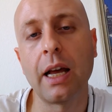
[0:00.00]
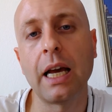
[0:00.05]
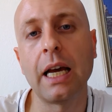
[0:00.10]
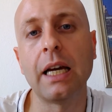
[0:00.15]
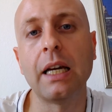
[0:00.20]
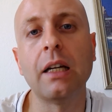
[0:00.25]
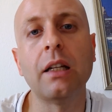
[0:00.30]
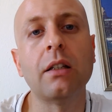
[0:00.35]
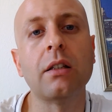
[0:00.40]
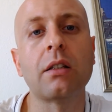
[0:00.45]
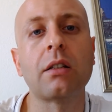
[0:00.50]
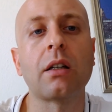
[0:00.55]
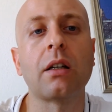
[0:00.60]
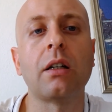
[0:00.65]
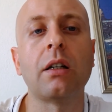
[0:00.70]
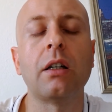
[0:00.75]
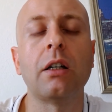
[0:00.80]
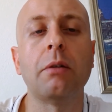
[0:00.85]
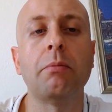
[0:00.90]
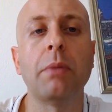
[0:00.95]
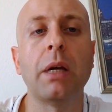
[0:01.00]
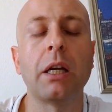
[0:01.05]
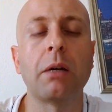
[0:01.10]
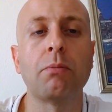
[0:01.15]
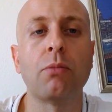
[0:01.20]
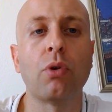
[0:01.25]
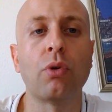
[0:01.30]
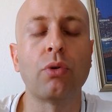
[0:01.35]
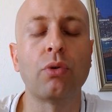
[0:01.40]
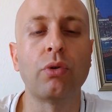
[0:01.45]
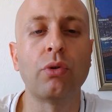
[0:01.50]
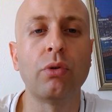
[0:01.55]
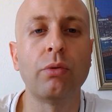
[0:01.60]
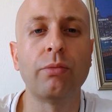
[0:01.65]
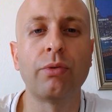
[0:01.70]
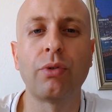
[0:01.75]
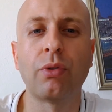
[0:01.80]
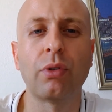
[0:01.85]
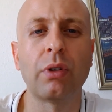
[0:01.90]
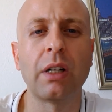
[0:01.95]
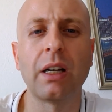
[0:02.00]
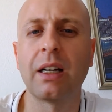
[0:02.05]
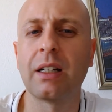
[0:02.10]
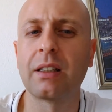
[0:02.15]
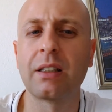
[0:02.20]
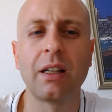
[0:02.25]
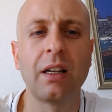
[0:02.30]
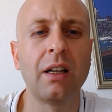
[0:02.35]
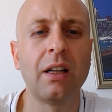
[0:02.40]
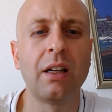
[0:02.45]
and make more room for that.